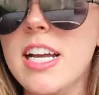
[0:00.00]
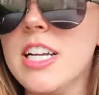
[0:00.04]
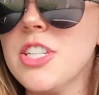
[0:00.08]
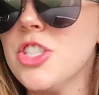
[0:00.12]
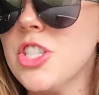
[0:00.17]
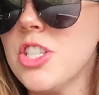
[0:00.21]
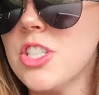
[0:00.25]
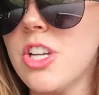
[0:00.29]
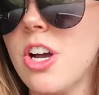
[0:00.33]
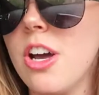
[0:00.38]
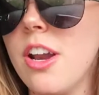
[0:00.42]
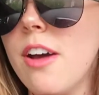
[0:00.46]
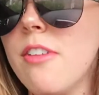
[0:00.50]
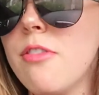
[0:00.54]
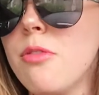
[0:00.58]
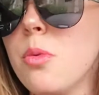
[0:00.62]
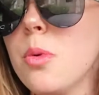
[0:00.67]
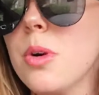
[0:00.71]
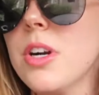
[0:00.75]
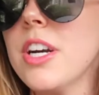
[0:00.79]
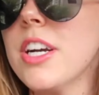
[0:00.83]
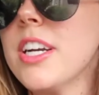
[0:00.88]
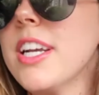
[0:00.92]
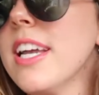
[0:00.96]
I just got off
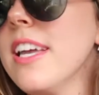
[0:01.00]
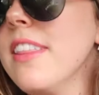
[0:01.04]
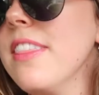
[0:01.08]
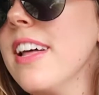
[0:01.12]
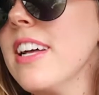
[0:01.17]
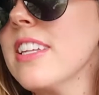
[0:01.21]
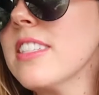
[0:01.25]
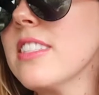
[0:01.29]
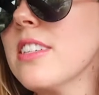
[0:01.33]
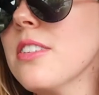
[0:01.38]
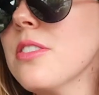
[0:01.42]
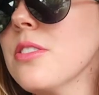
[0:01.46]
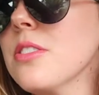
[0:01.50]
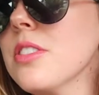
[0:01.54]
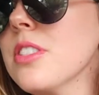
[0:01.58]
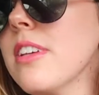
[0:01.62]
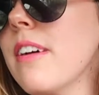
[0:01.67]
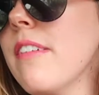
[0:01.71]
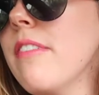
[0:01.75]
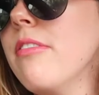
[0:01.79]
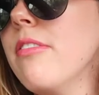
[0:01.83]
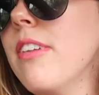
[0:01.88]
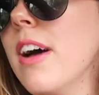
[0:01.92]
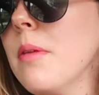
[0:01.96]
work and that sounds
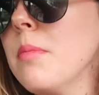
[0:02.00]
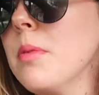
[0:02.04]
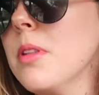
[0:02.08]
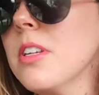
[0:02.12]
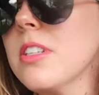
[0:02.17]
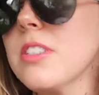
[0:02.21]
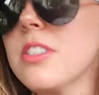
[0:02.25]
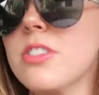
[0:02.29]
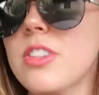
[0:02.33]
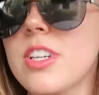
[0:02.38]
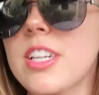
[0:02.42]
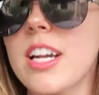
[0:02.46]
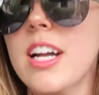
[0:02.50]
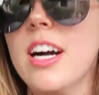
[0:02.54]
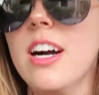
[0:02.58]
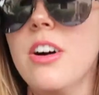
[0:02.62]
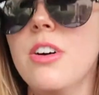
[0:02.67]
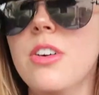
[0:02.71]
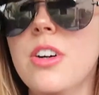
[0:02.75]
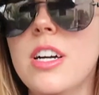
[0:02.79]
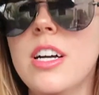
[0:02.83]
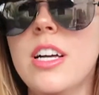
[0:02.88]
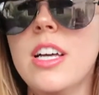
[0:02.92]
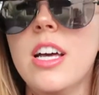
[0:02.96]
fabulous right
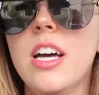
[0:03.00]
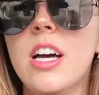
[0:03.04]
now.